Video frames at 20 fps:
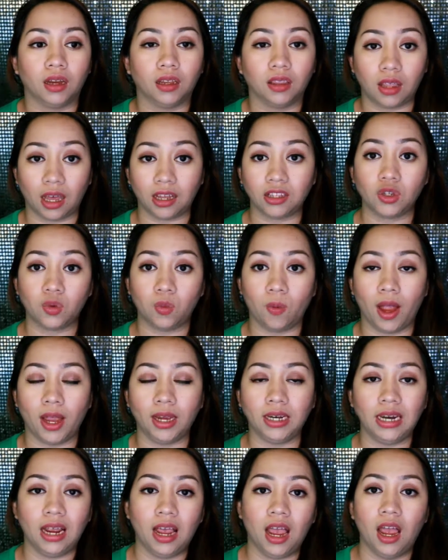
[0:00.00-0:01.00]
That's
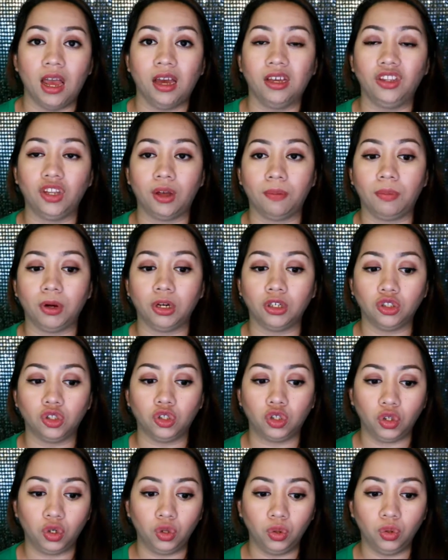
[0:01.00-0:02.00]
one. Number
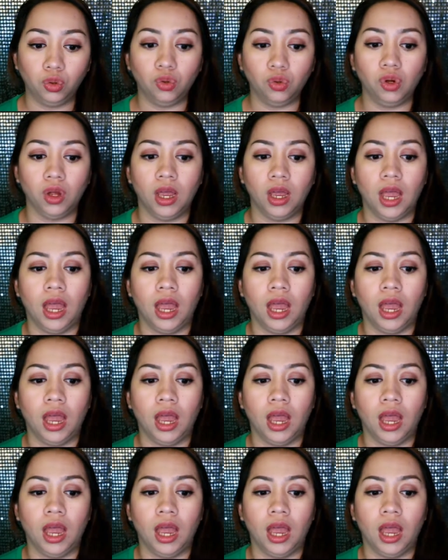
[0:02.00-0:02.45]
two,